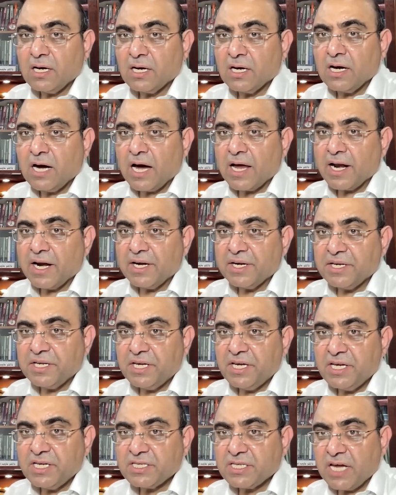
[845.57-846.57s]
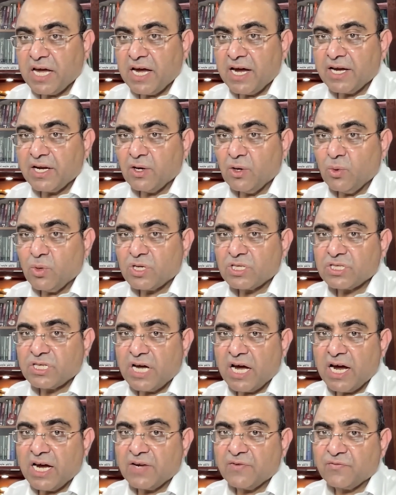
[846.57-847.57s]
guarantees and
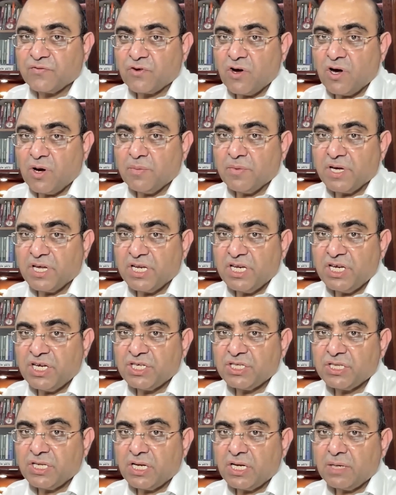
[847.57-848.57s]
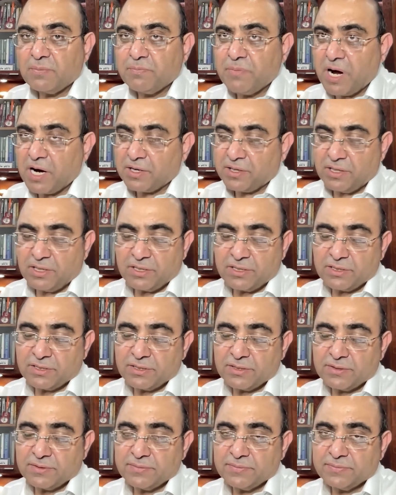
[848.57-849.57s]
oversight from regional
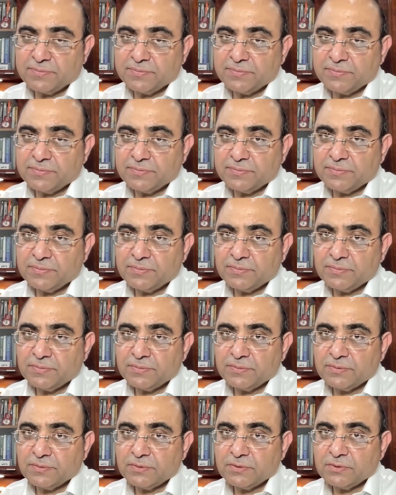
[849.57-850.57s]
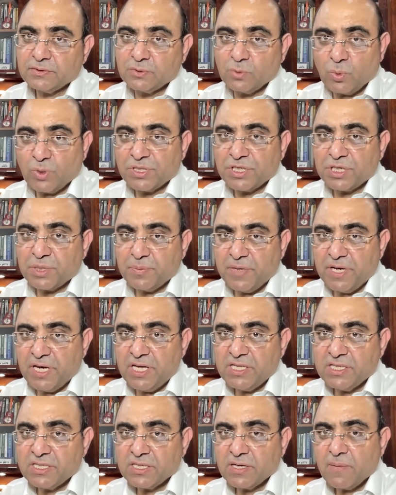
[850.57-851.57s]
partners. What it
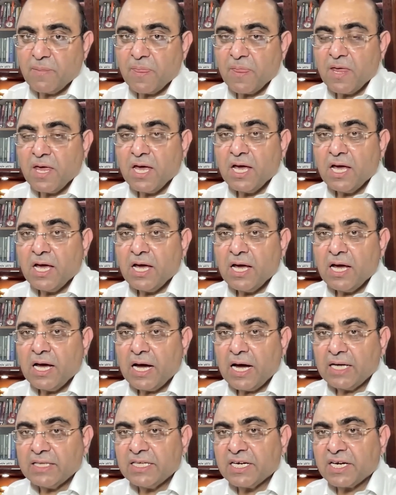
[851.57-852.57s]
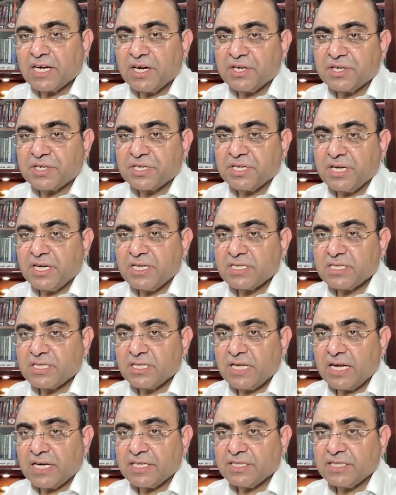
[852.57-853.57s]
means? Other countries,
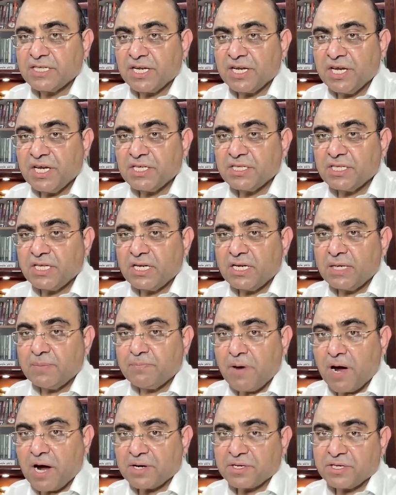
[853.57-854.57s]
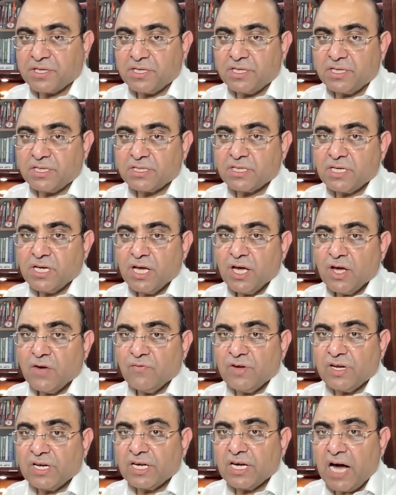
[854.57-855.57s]
that is the regional partners,
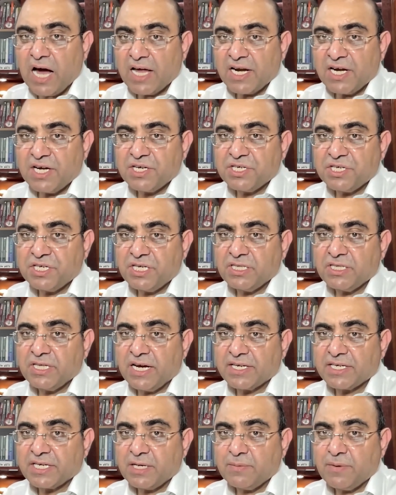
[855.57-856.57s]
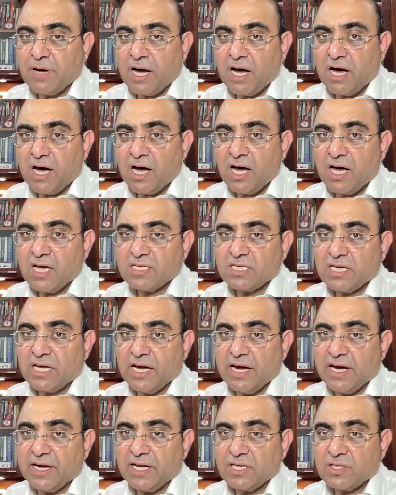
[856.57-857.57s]
will guarantee that Hamas
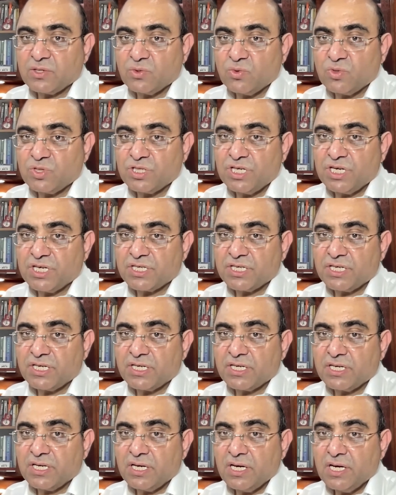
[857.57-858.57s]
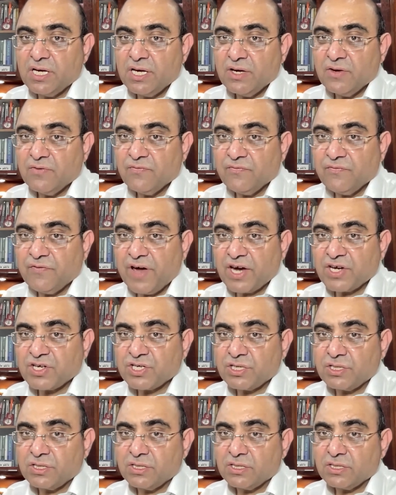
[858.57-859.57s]
and associated
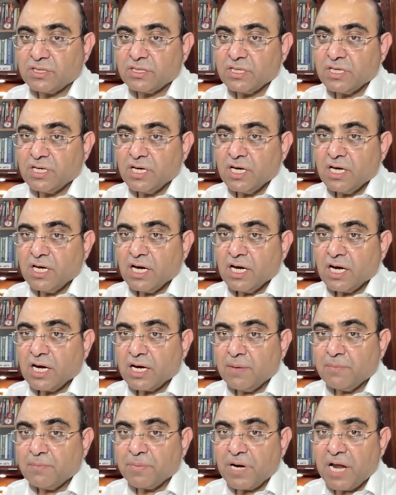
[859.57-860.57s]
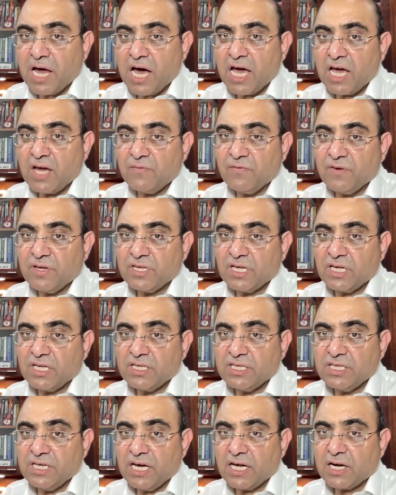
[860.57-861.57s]
factions comply
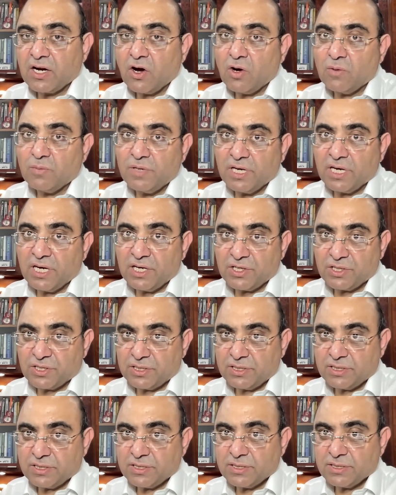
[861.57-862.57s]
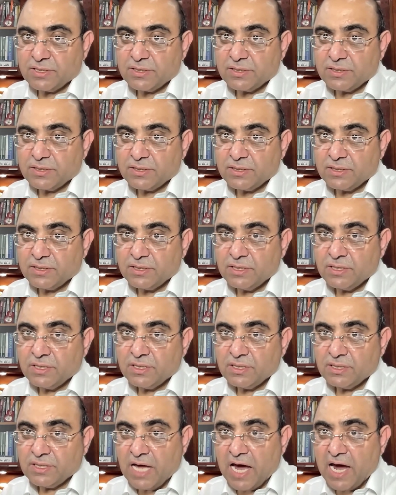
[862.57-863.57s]
with their obligations,
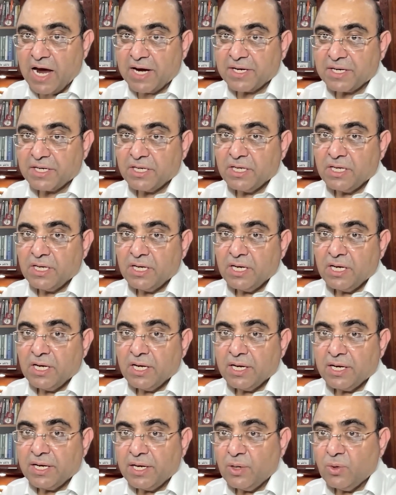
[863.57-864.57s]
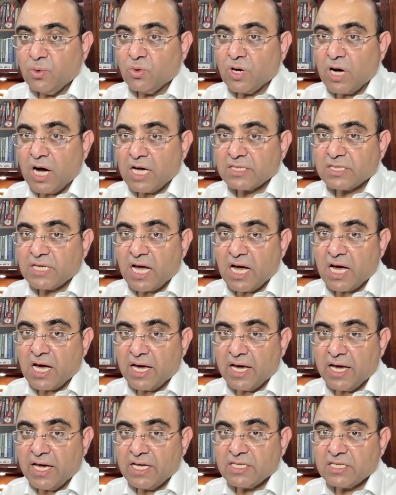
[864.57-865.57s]
that New Gaza
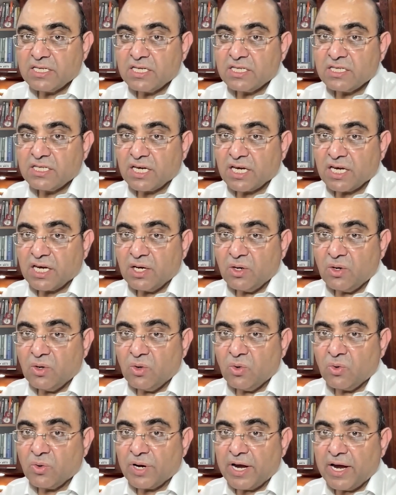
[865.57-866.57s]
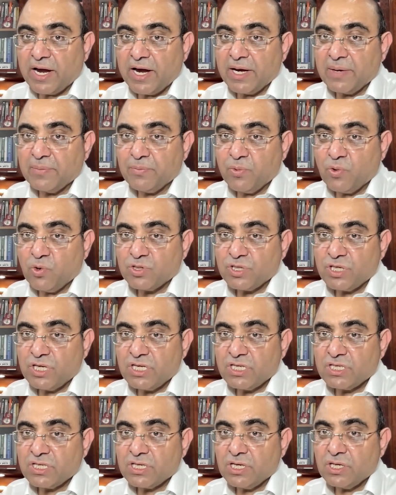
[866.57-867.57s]
is secure and
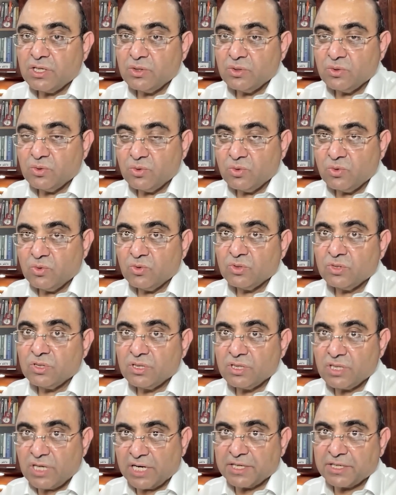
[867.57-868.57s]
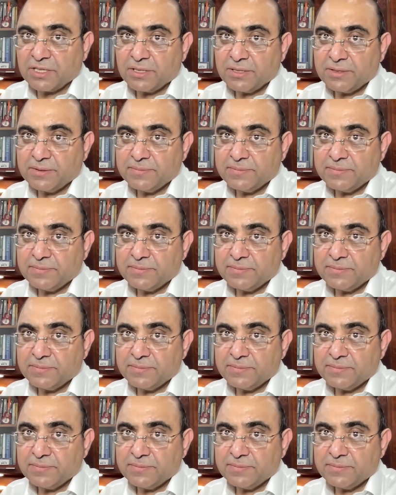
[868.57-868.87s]
poses no threat.